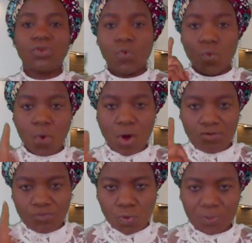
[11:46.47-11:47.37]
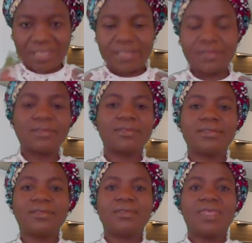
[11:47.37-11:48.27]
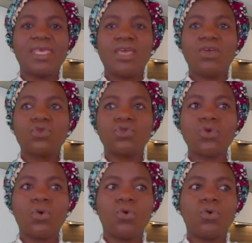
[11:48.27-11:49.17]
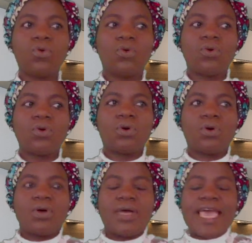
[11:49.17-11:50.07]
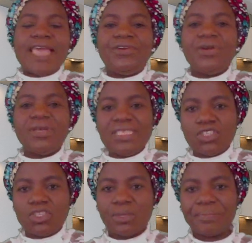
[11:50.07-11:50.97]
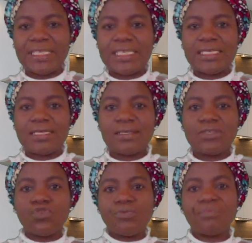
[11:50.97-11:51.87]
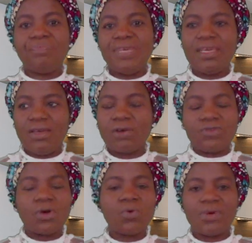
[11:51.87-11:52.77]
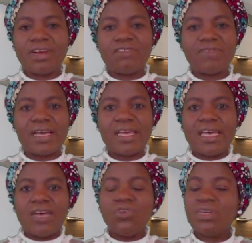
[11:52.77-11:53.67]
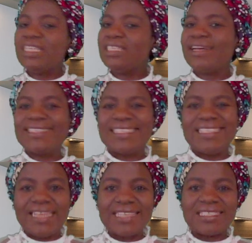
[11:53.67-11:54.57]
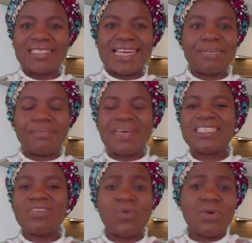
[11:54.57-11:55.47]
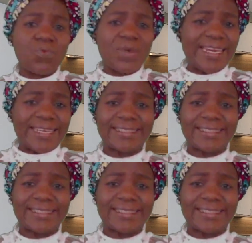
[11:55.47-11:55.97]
One vote. So, endorsing somebody to be governor or whatever doesn't translate that the person will win.